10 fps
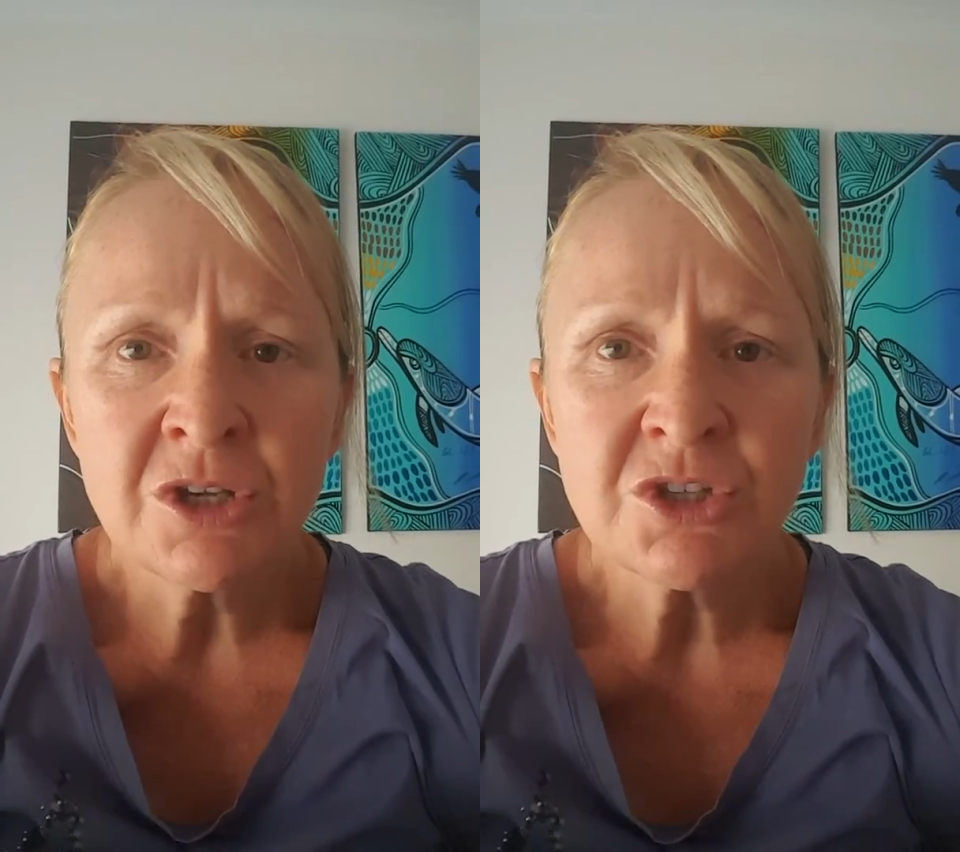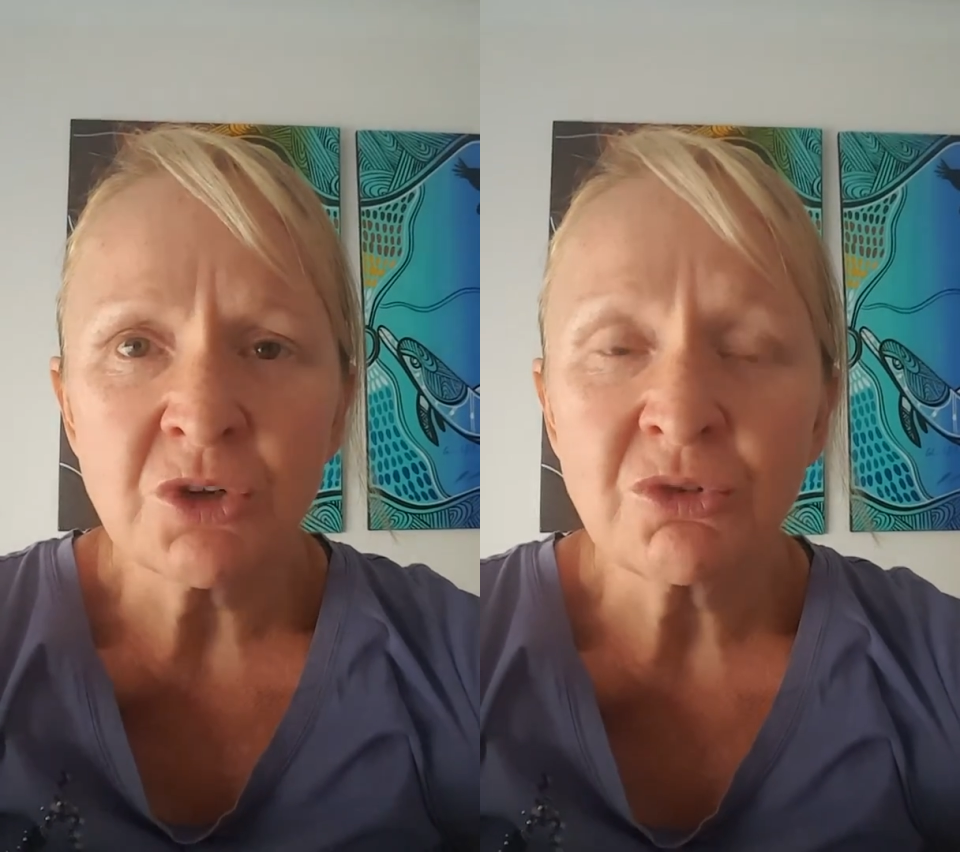
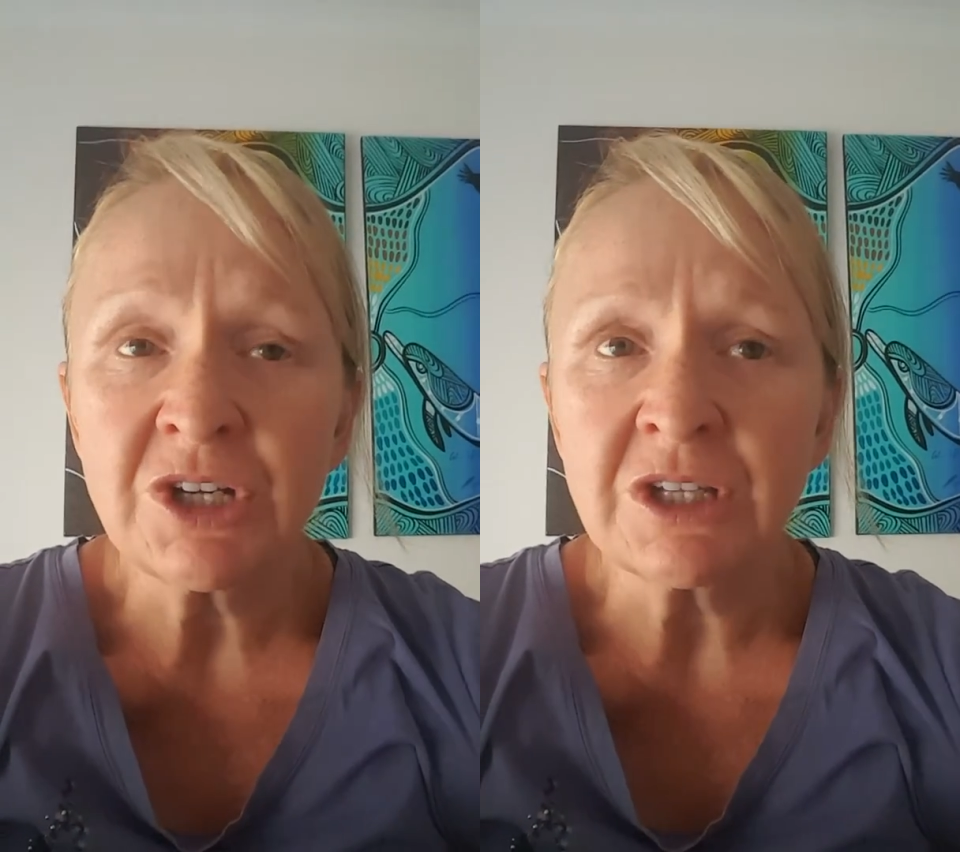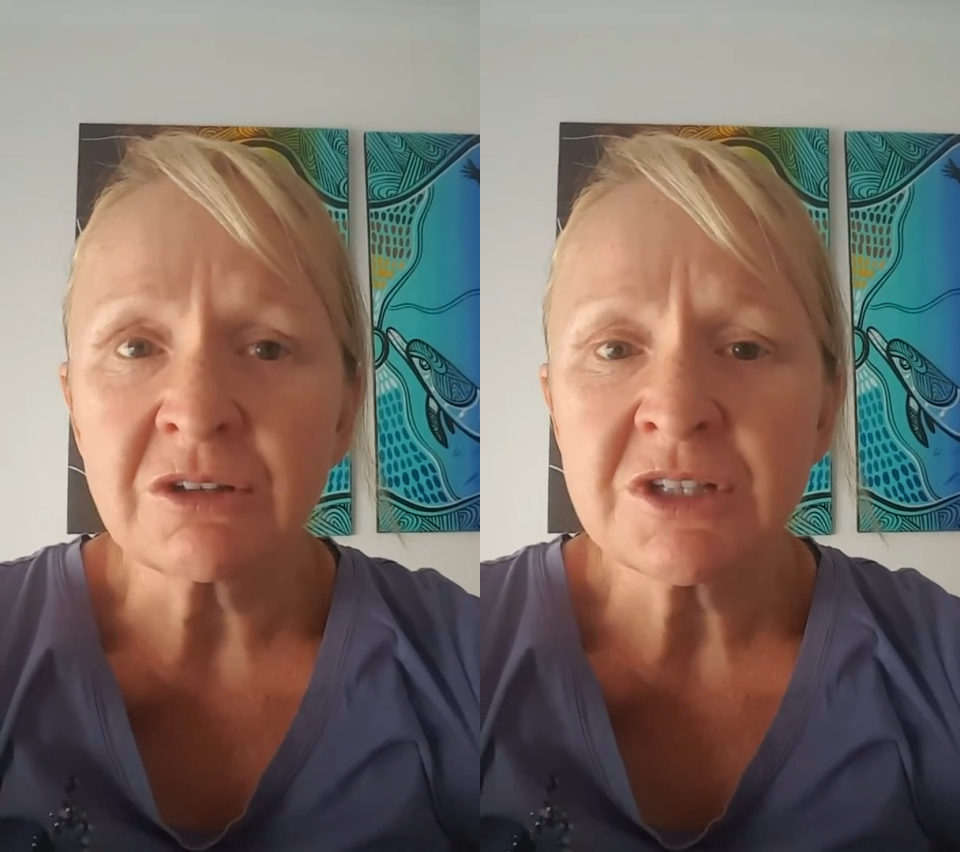So
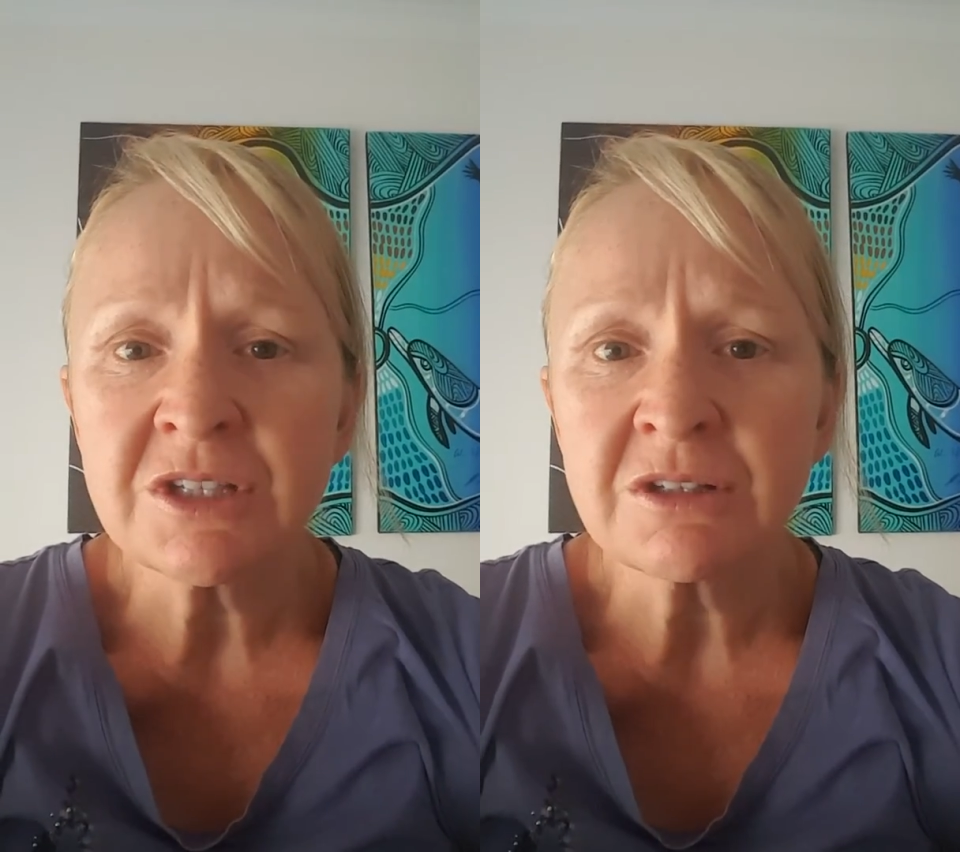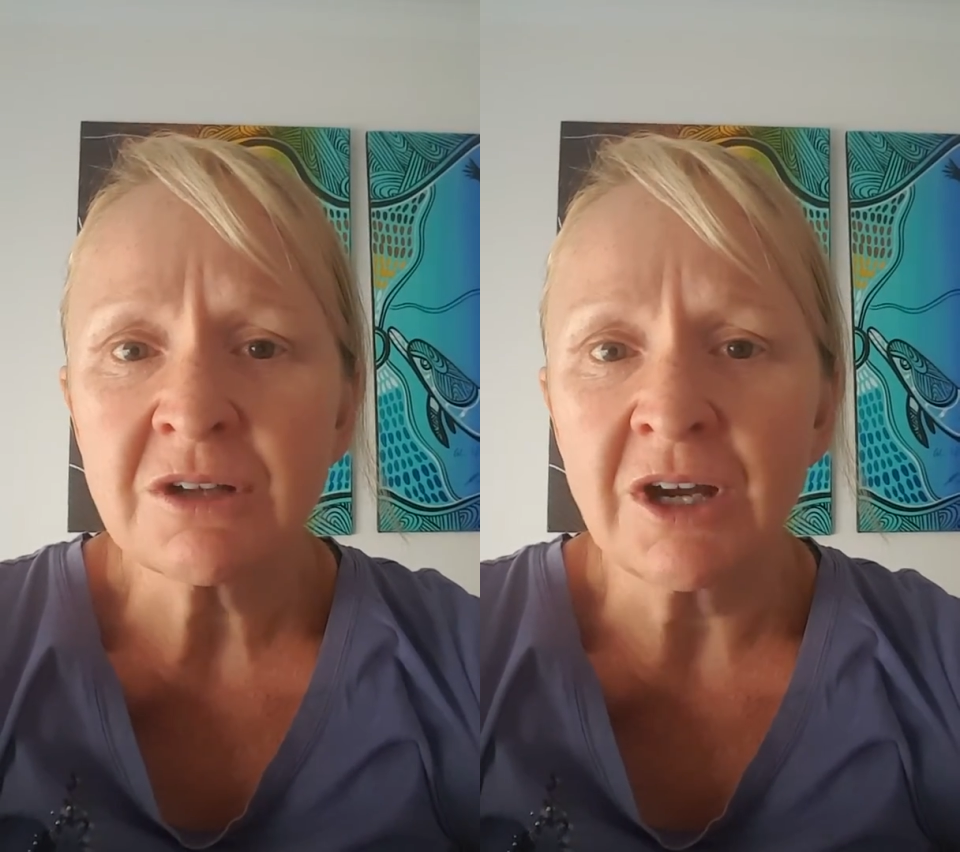reading
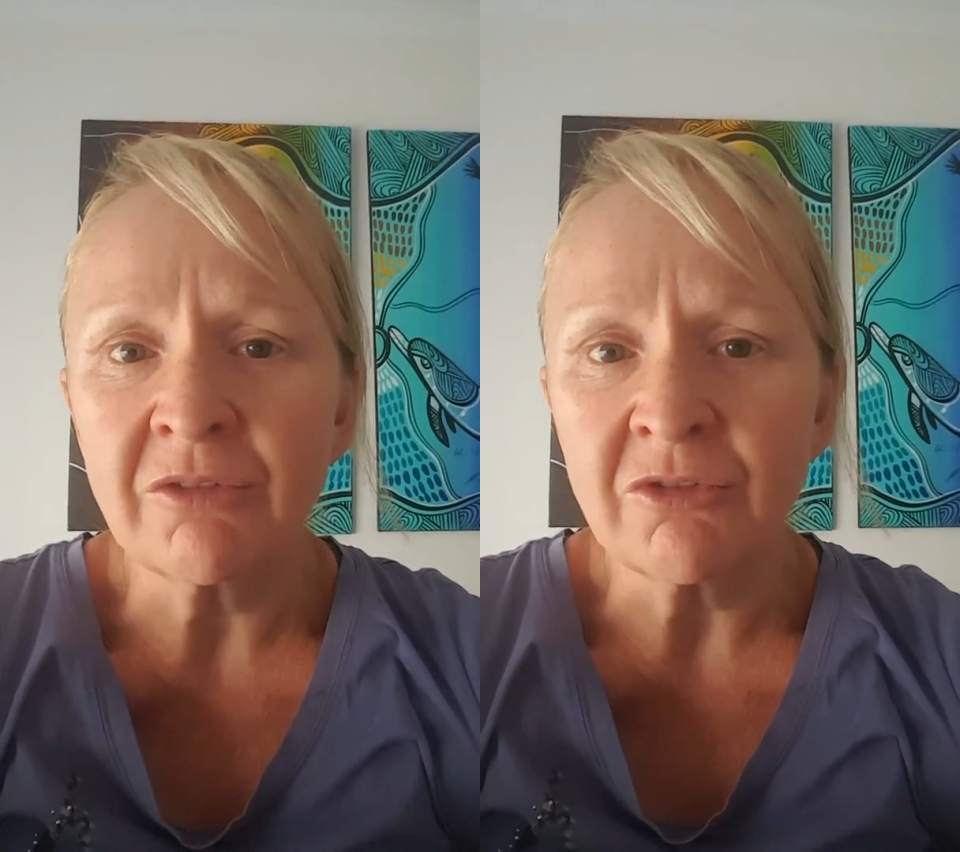this kind of